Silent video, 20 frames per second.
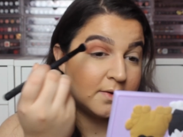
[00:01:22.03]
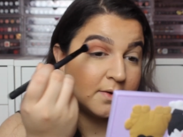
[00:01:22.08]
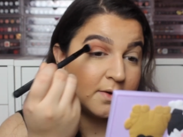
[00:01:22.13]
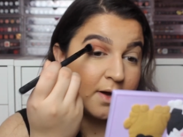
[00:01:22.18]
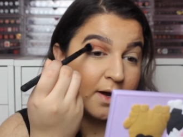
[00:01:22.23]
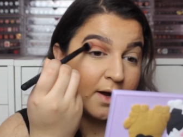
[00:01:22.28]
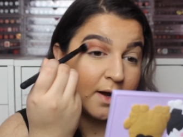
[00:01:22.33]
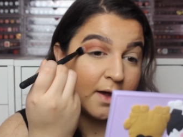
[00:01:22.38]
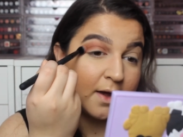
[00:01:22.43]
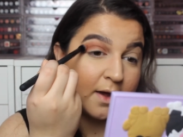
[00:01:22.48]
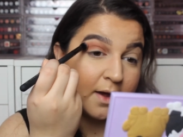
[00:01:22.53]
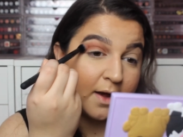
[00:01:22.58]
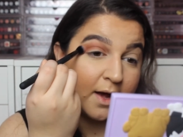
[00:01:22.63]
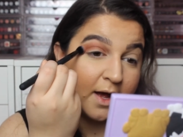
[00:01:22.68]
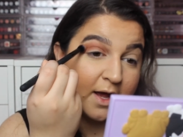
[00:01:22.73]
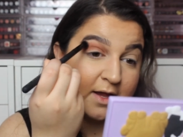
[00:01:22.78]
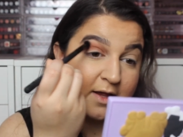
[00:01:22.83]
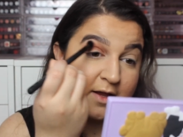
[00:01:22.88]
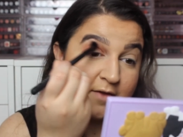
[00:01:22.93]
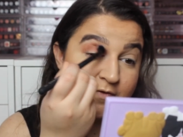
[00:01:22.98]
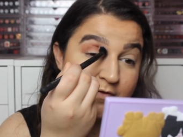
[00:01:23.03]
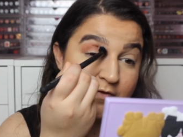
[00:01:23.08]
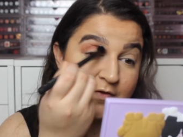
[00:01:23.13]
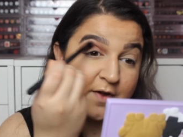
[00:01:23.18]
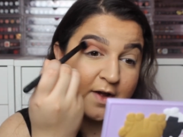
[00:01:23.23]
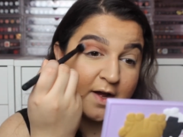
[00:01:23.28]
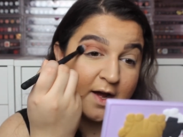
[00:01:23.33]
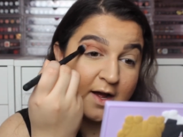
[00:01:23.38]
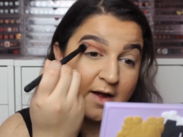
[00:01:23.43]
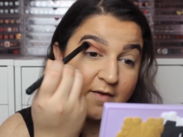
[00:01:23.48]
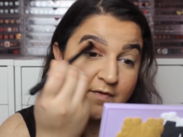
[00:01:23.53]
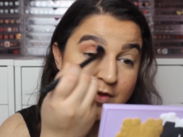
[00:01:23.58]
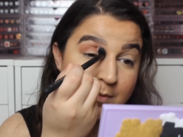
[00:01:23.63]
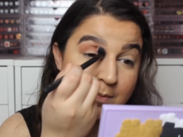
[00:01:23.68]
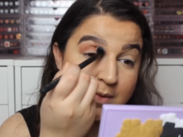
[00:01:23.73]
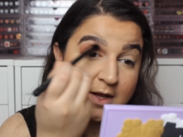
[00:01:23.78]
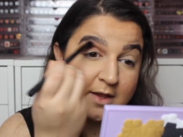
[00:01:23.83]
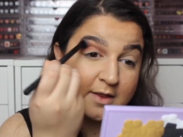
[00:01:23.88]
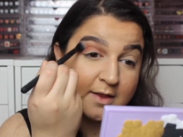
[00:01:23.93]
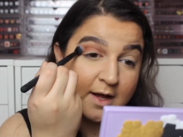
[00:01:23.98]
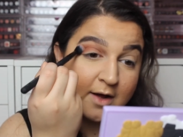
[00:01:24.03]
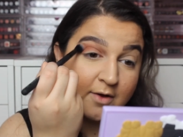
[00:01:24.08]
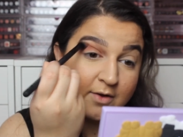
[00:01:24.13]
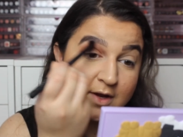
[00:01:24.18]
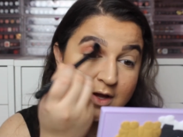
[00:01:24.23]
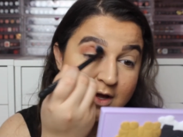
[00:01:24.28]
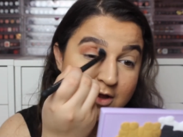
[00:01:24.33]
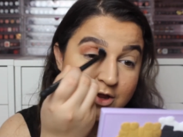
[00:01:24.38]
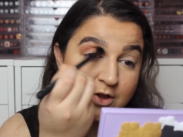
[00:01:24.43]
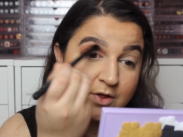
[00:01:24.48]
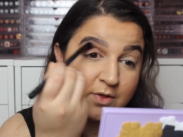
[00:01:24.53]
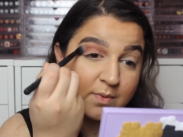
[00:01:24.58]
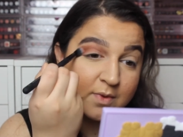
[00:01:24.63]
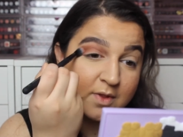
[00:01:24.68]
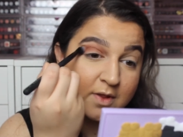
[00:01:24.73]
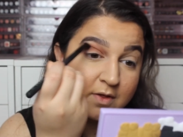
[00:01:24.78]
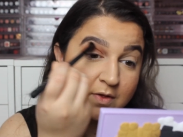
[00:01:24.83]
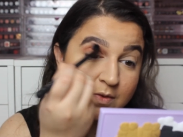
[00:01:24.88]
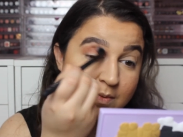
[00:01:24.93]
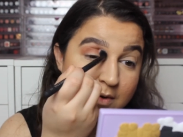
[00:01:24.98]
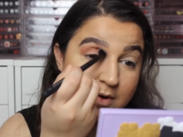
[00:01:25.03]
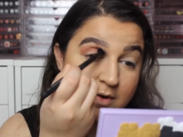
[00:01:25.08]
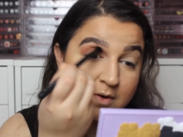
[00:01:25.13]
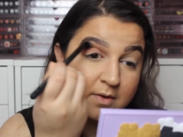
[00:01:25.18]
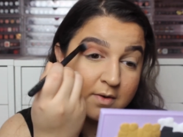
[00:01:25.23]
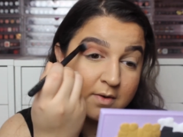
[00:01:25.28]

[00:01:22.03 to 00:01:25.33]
Okay, I even think I have to blend out the edges with this one.